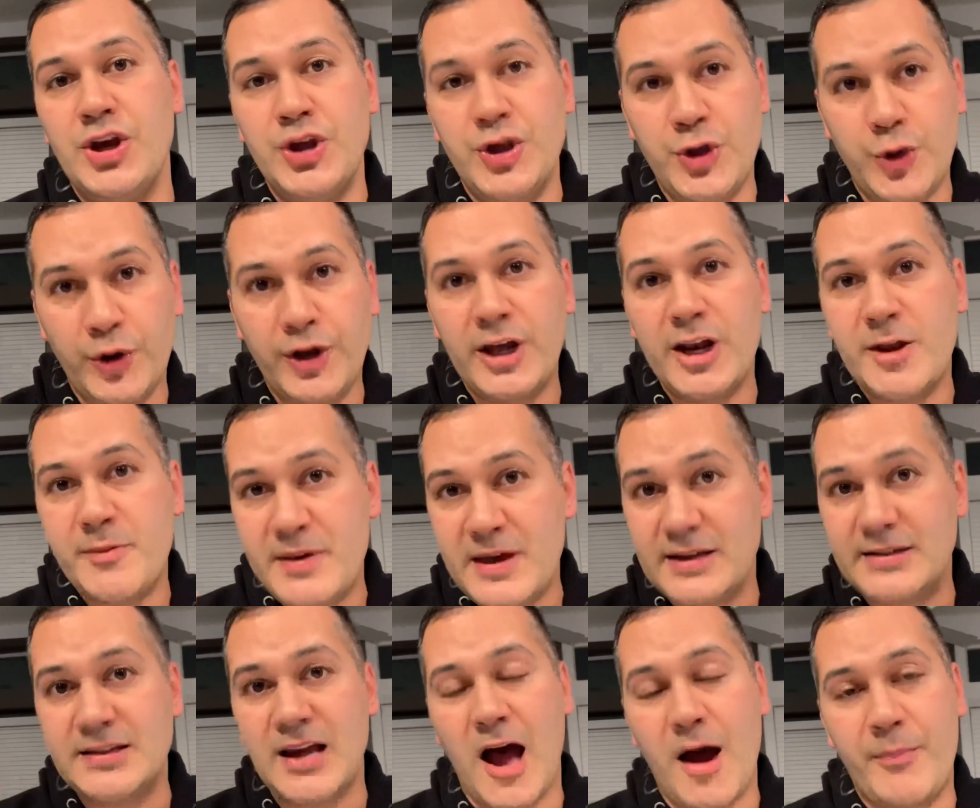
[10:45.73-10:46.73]
you're going to be
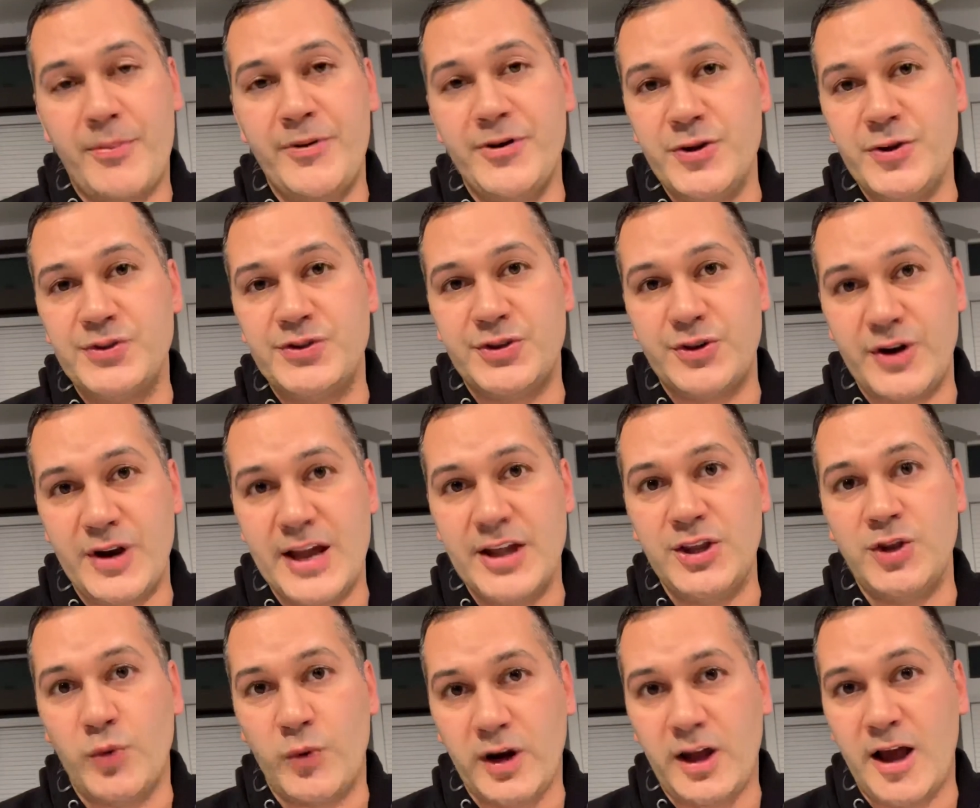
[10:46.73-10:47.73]
a top producer in
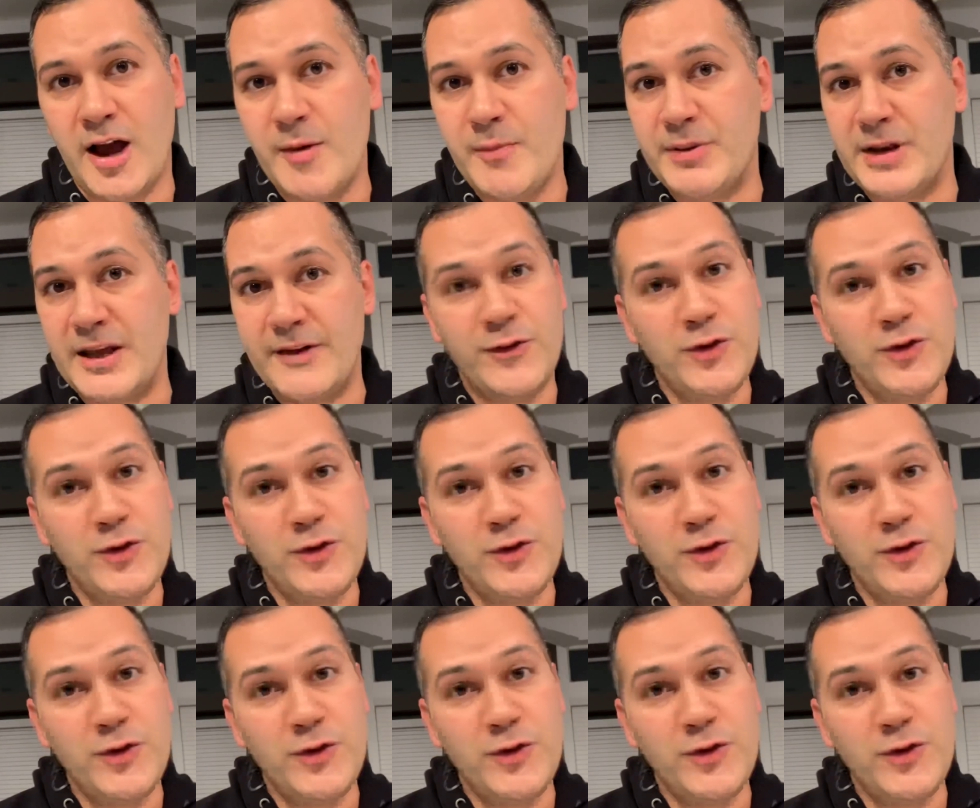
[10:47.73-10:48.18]
your company.